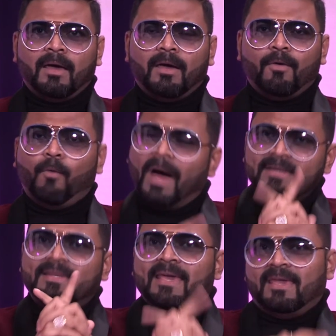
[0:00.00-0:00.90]

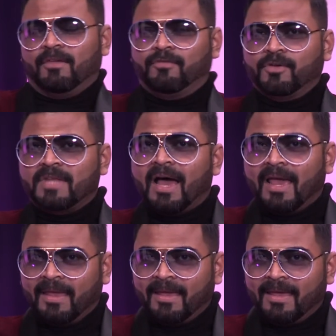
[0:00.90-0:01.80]
one day if you
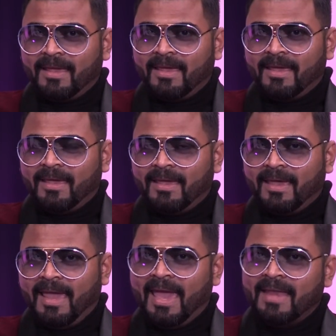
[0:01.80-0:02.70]
die
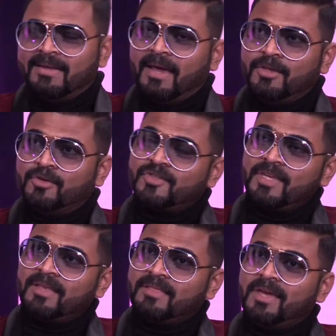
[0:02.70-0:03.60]
and you
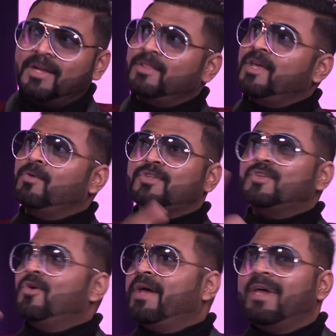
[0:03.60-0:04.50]
see that there was
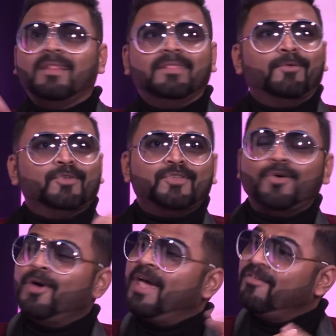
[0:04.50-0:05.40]
no hell, there was
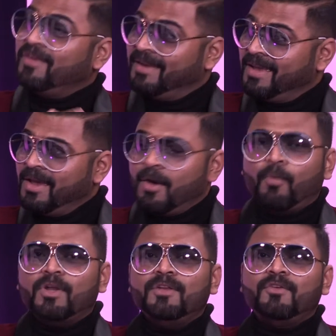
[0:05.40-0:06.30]
no heaven,
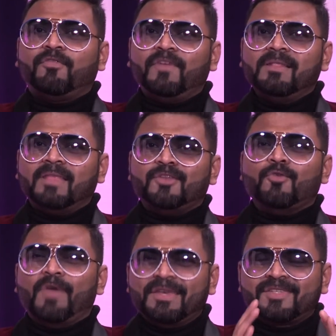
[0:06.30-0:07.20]
wouldn't you feel that you
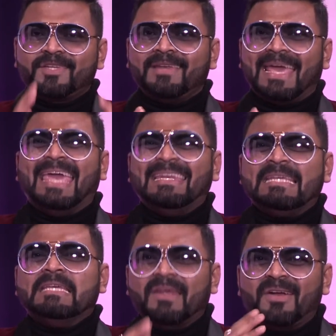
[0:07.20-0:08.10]
wasted 80
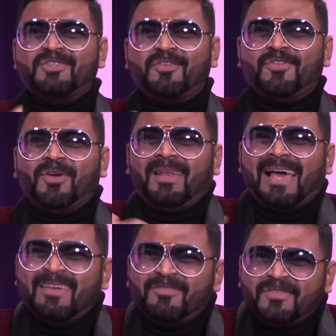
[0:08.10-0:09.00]
years of your
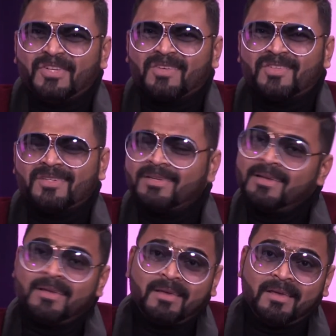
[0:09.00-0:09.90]
life just
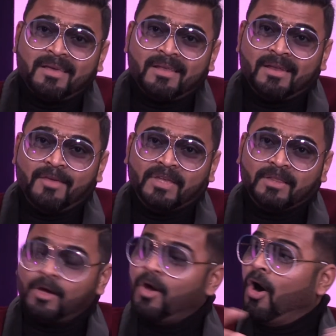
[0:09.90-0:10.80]
living
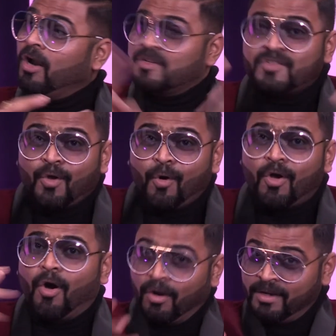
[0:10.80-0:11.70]
the God,
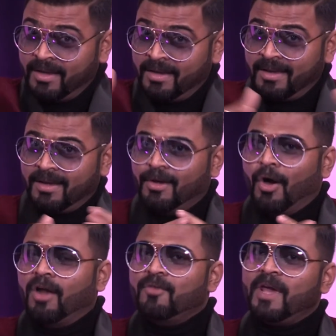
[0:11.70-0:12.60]
so-called
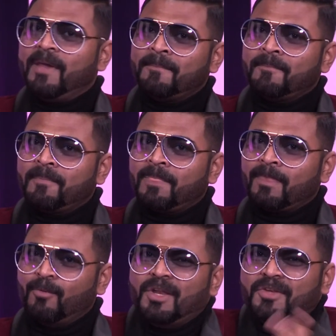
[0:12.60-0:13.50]
God way?
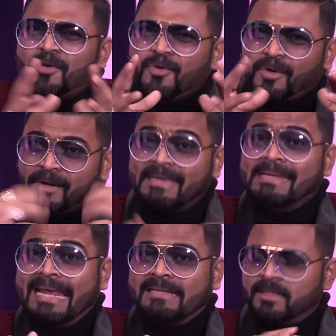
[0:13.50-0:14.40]
Wouldn't you
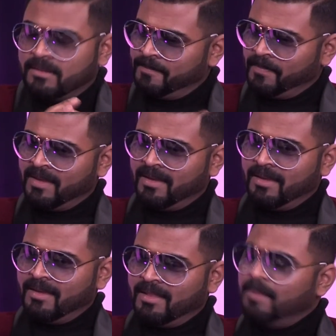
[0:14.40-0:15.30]
regret?
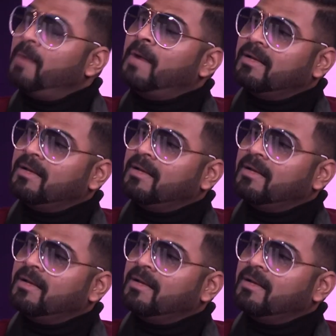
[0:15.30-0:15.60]
The mama